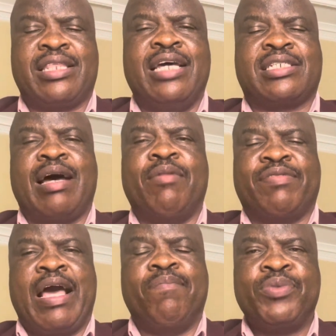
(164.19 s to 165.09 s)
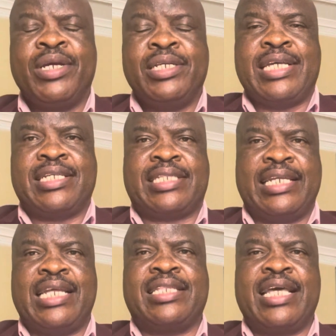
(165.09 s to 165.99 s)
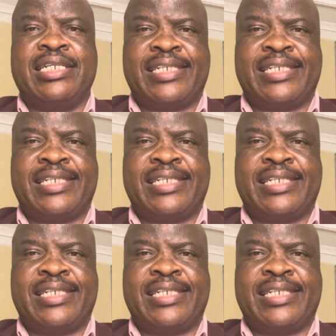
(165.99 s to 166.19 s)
and some of them just started their